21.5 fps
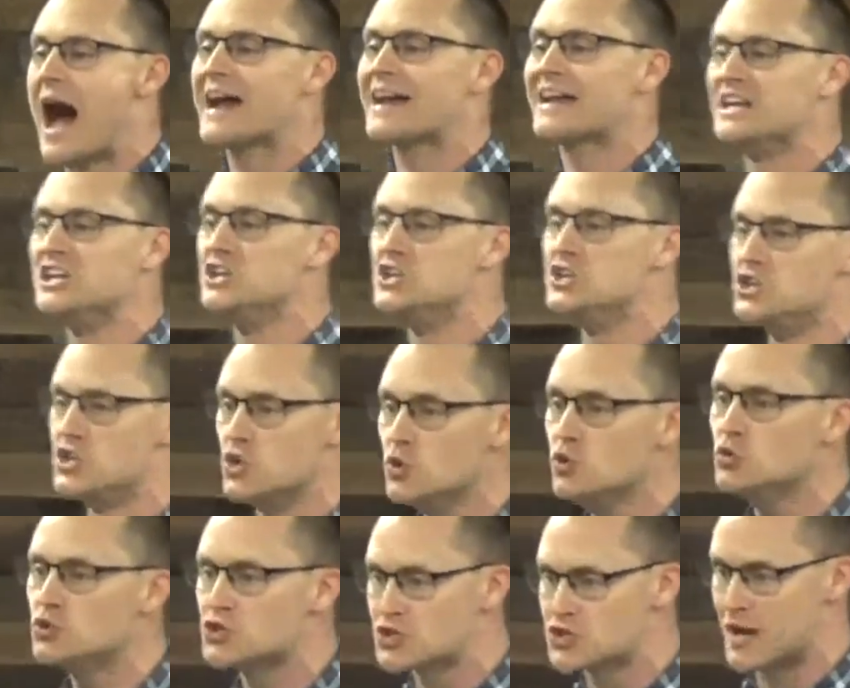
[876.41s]
I can
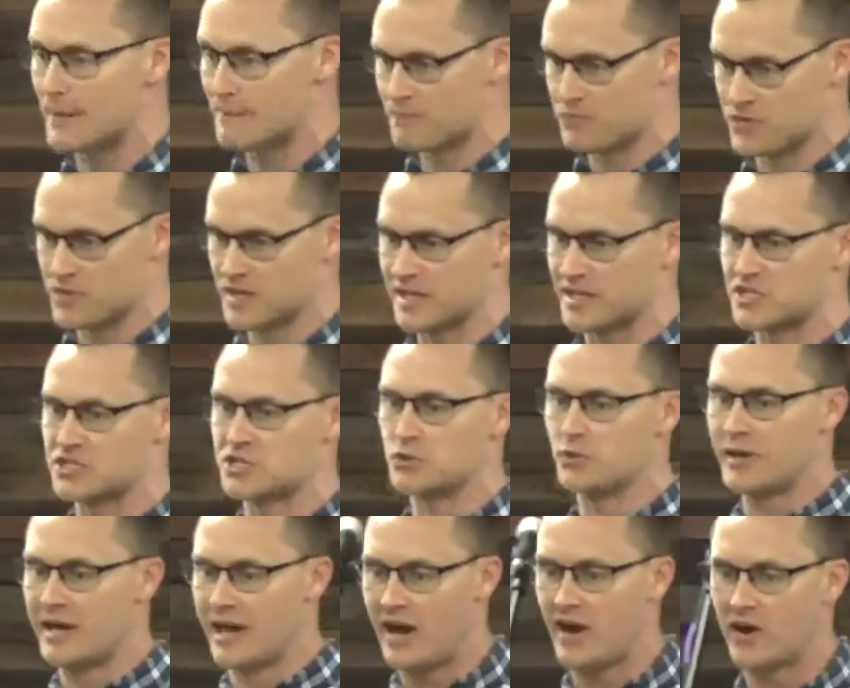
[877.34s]
do something
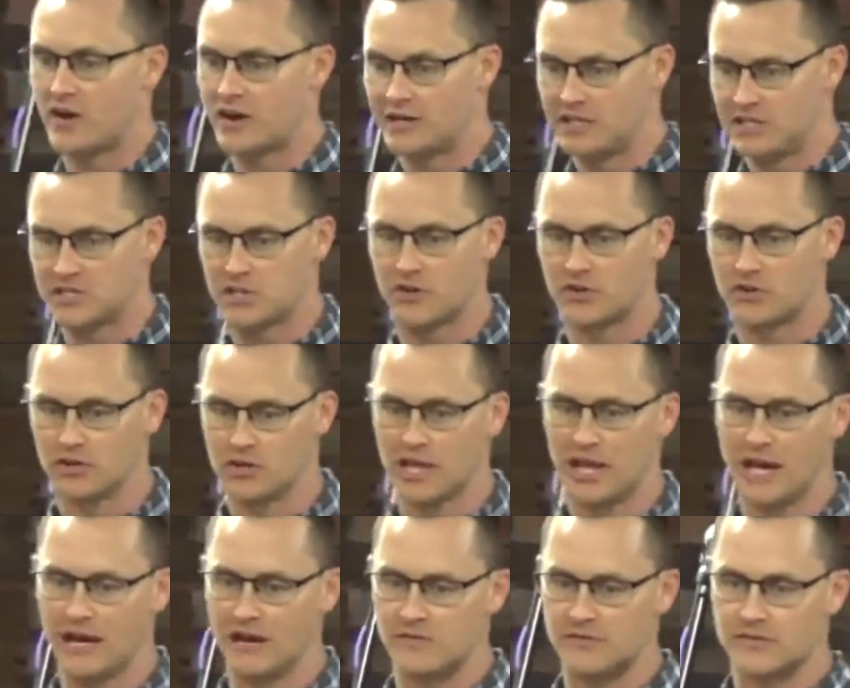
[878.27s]
to inherit eternal
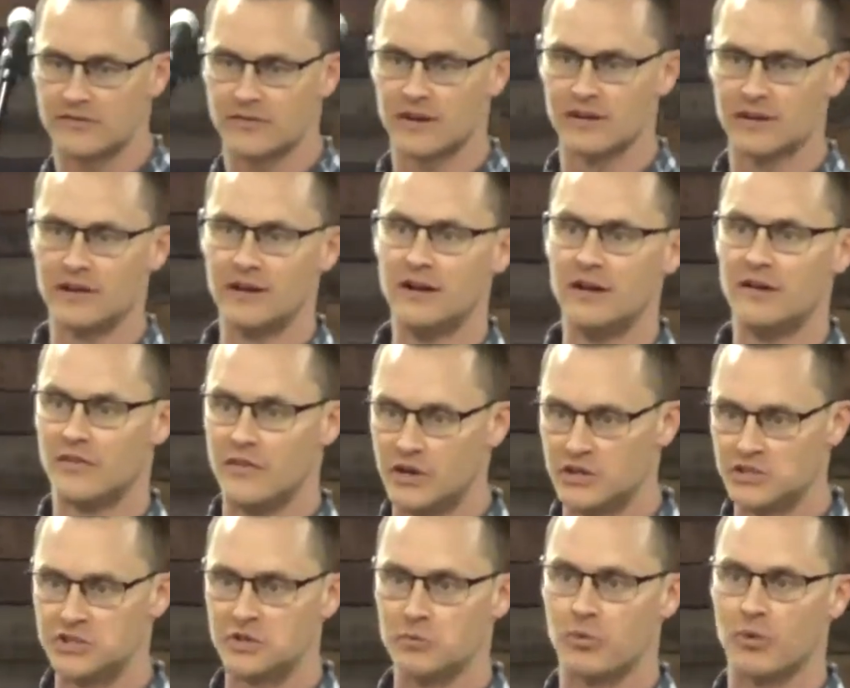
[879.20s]
life.
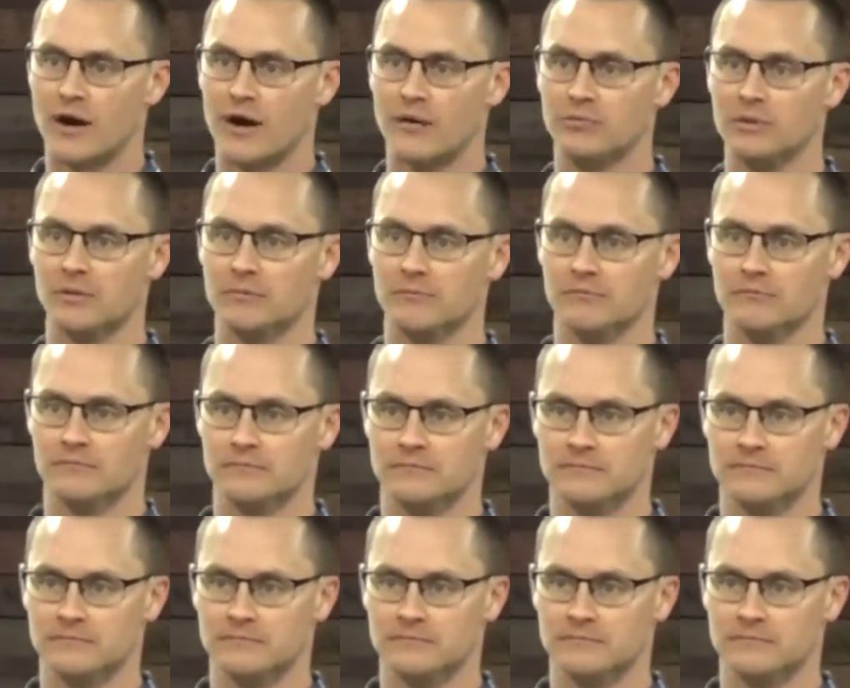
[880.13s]
There's your problem.